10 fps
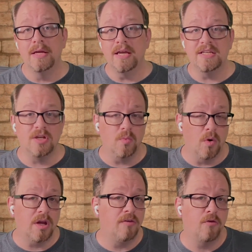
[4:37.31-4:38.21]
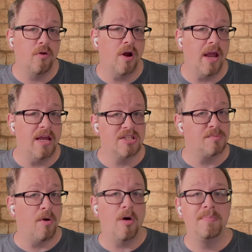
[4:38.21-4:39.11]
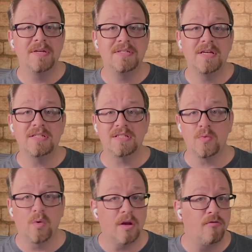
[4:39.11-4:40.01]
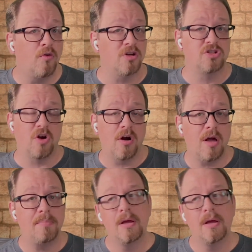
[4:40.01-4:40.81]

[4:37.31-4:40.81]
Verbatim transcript: Is it working for a small business? Is it working for a startup?